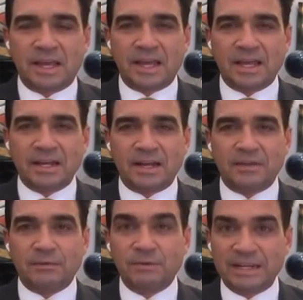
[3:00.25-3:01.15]
And
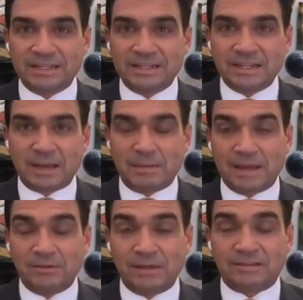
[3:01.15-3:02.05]
the reason they may
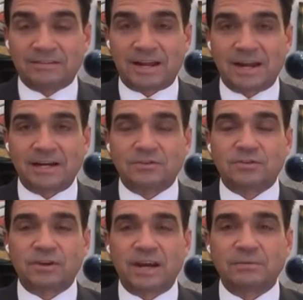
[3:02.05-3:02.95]
do that sign and
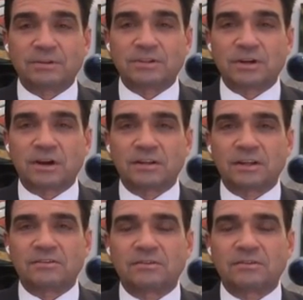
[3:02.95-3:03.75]
trade with Charlotte is in